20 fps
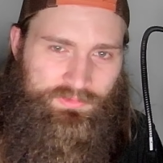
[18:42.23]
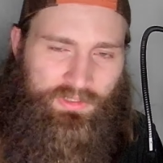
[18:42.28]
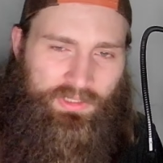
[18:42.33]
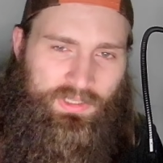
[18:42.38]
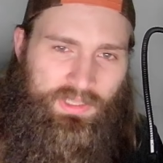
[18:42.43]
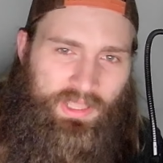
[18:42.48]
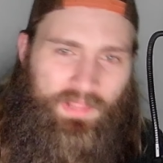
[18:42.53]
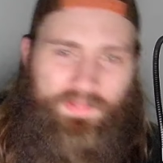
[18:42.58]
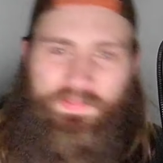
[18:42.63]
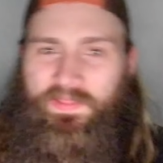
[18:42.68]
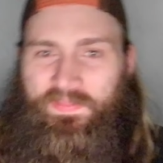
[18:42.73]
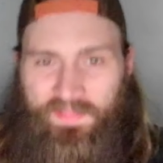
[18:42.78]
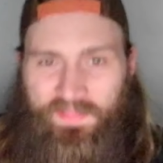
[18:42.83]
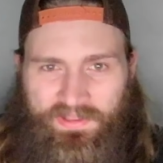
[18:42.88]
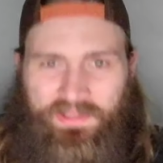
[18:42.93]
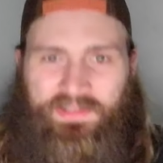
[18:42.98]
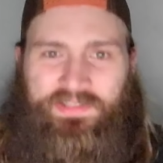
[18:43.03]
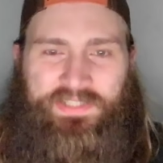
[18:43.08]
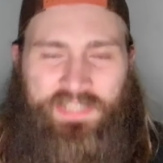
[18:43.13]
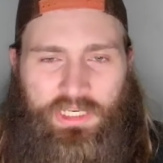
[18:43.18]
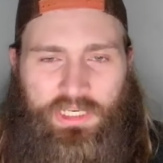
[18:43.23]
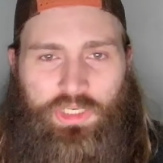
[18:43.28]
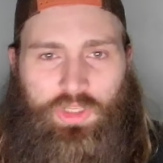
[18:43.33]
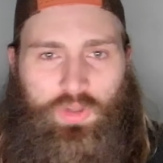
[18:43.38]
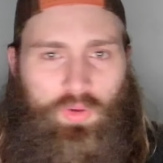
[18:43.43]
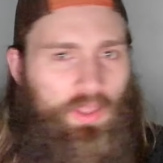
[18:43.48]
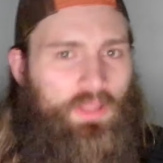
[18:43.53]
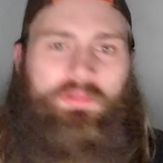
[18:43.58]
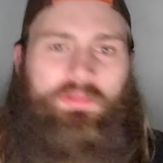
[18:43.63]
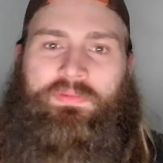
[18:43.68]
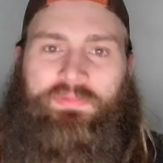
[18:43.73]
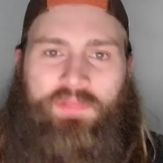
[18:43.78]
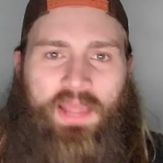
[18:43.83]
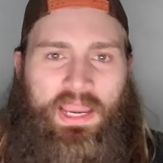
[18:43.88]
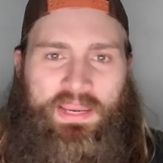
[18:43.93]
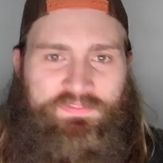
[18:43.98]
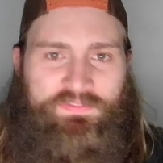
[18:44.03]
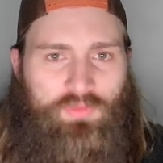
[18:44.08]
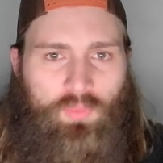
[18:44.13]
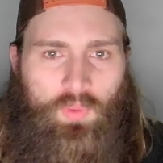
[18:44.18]
And then they continue, and
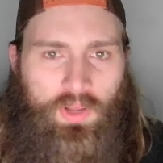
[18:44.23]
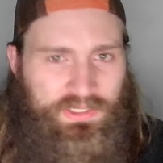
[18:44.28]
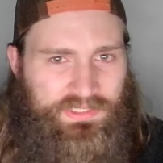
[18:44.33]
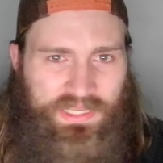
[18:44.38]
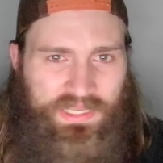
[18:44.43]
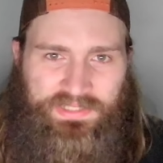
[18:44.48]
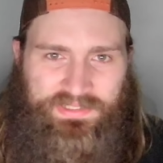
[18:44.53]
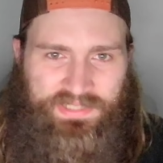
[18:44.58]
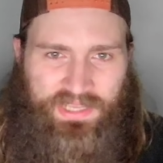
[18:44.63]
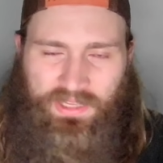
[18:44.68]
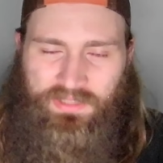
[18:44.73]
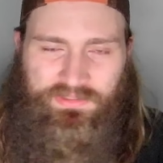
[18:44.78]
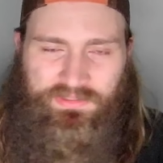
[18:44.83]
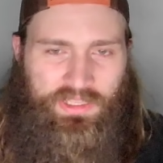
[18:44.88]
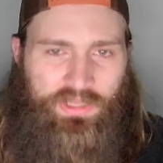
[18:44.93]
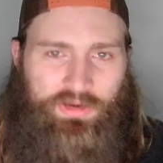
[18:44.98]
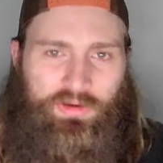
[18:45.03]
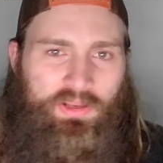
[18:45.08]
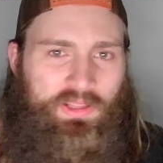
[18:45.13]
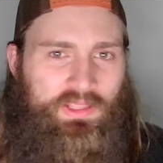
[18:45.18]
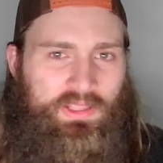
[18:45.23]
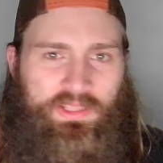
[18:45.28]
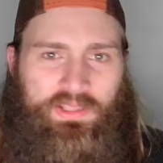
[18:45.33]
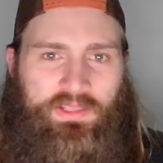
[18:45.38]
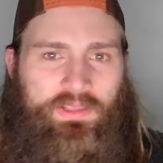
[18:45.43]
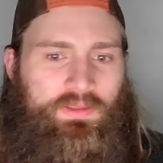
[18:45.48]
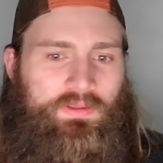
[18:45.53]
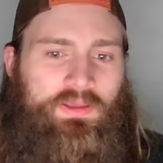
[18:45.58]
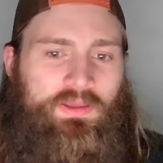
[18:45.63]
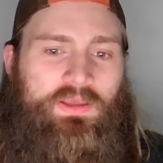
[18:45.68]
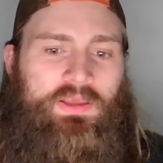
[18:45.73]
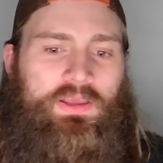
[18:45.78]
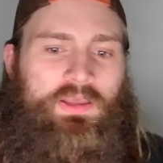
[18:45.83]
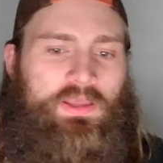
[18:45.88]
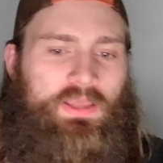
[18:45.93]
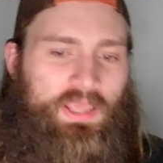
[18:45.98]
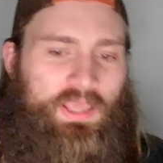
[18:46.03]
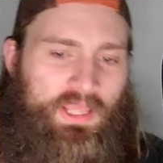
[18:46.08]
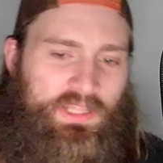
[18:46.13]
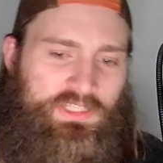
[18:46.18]
not even, 10 seconds later, he
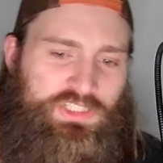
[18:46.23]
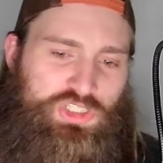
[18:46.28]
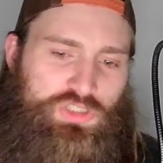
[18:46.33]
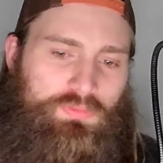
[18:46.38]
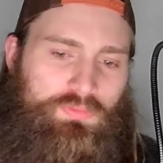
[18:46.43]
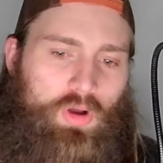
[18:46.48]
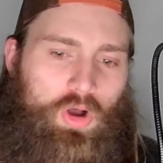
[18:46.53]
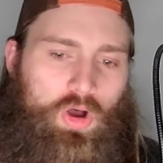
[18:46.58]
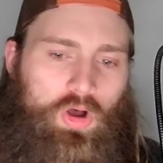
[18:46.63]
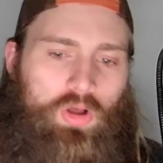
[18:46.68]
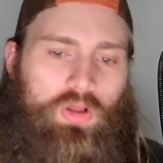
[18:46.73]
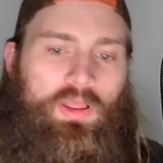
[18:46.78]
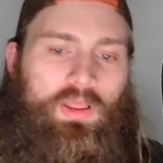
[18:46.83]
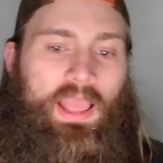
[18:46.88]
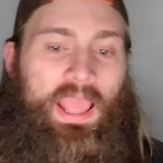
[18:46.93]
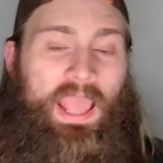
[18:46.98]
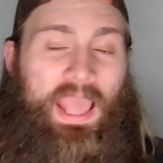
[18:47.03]
hits Jamal.